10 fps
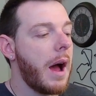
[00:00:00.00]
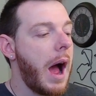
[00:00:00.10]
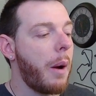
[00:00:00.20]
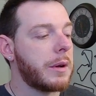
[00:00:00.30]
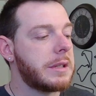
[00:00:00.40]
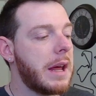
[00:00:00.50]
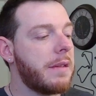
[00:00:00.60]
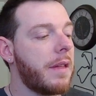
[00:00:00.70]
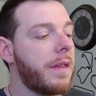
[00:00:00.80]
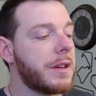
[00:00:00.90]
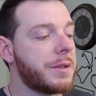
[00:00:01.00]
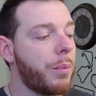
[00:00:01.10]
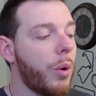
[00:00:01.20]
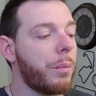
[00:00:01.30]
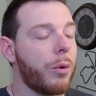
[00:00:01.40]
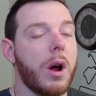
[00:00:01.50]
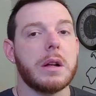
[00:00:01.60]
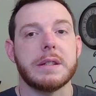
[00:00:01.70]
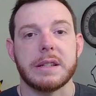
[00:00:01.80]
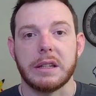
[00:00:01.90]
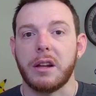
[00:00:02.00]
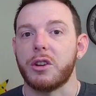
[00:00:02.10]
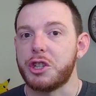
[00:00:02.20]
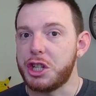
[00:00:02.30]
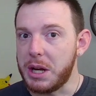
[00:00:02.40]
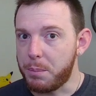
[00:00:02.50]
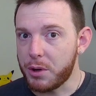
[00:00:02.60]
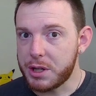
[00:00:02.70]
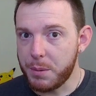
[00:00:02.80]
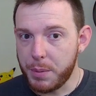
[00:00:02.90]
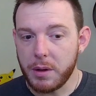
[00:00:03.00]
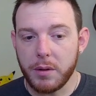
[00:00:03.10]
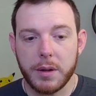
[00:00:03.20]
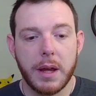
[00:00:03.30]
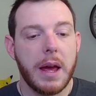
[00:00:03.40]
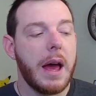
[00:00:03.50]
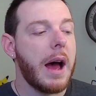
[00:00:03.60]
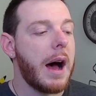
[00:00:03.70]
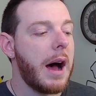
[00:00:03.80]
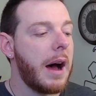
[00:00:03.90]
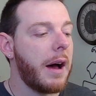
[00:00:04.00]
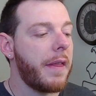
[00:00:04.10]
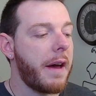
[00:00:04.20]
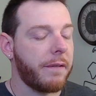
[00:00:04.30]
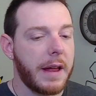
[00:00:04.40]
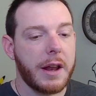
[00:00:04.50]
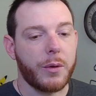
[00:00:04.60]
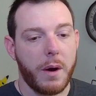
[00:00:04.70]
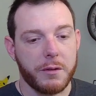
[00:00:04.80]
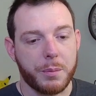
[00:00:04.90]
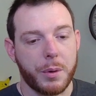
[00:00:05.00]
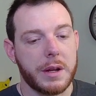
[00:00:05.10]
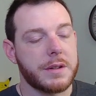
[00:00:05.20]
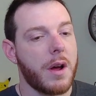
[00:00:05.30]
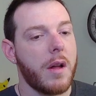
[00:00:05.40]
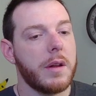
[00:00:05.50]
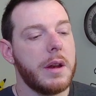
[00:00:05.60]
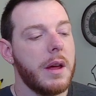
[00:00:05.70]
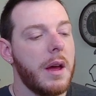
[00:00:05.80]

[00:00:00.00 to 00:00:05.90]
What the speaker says: I would say that the Sport Bronze is a little cheaper to build. That flat 12 is pretty solid.